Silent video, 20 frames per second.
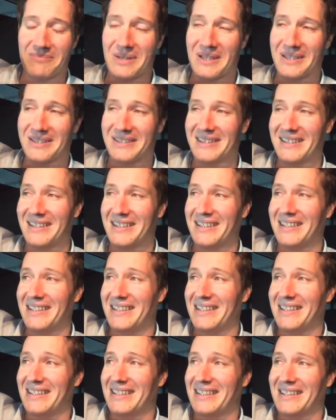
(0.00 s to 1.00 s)
But
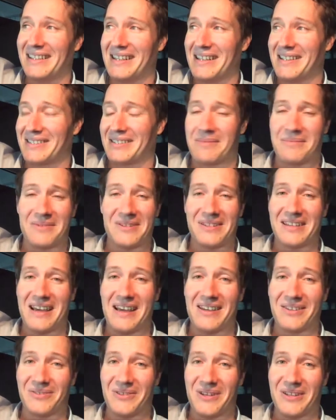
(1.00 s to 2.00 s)
some of the
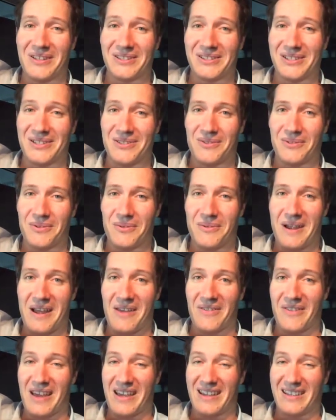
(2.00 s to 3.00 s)
underwear that she threw
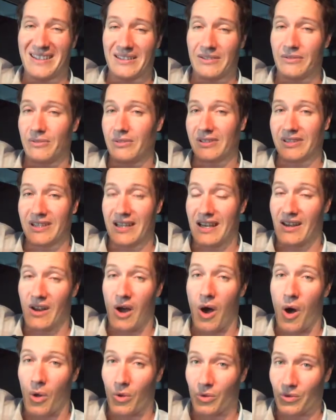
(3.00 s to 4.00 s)
out, they literally had
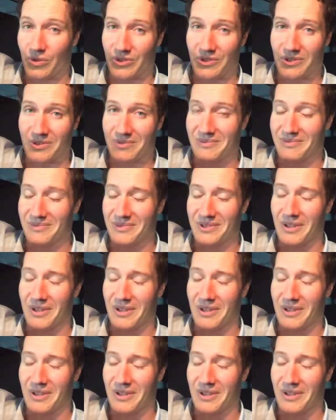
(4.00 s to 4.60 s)
holes in them.